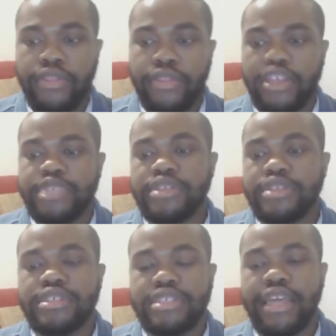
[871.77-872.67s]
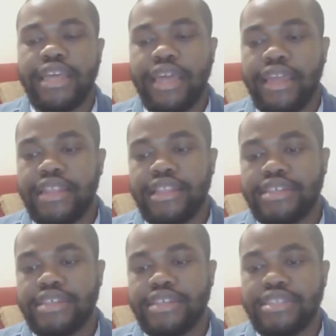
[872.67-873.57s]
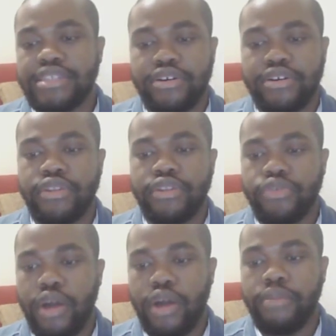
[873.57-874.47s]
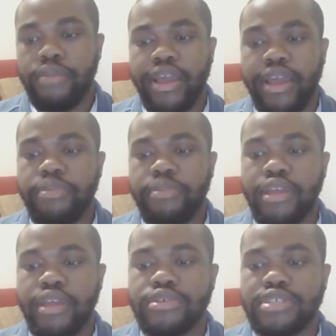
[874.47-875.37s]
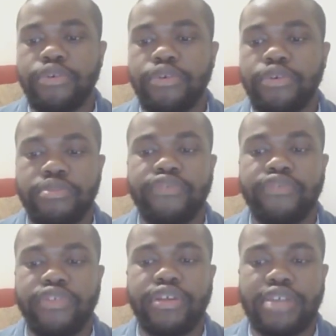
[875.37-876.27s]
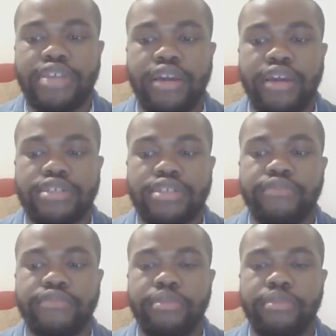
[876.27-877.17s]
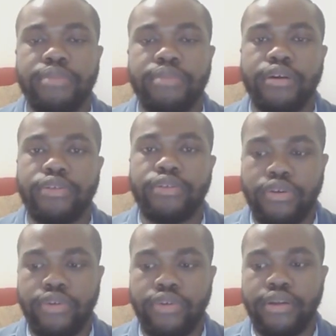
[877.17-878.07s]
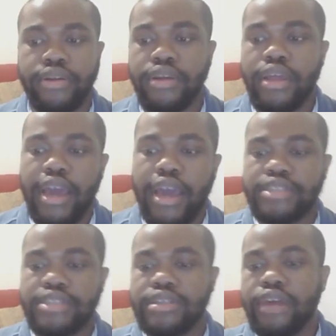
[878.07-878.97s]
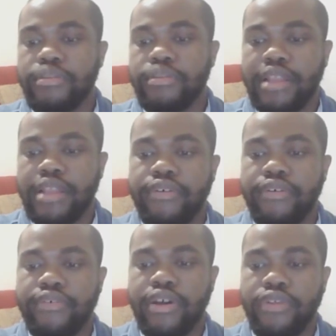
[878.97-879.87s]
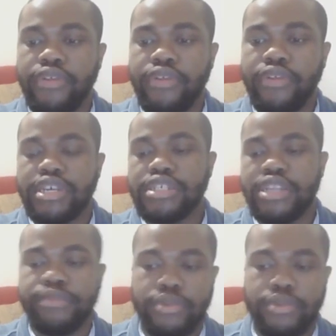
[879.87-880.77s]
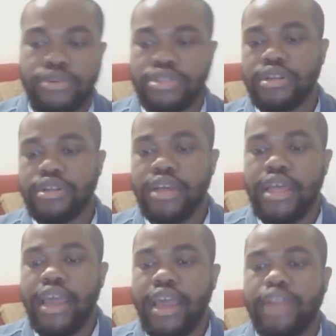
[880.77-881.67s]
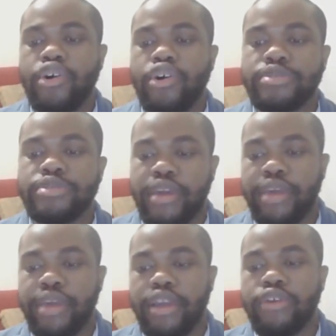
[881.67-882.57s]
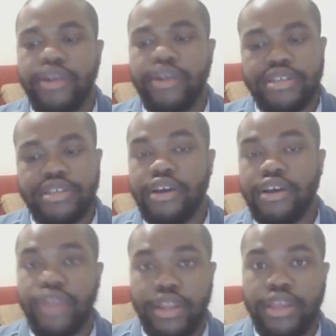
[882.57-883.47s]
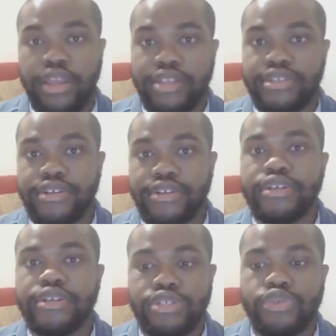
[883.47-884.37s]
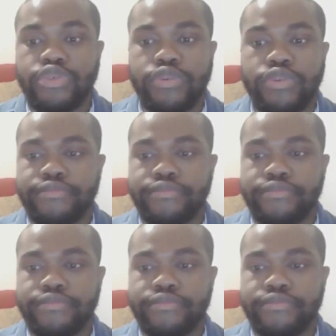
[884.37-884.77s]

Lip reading: The experiences I gained and the lessons learned throughout my APE will stay with me for the entirety of my public health career. I discovered my love of health education and promotion, and I hope to begin my career as a health educator soon.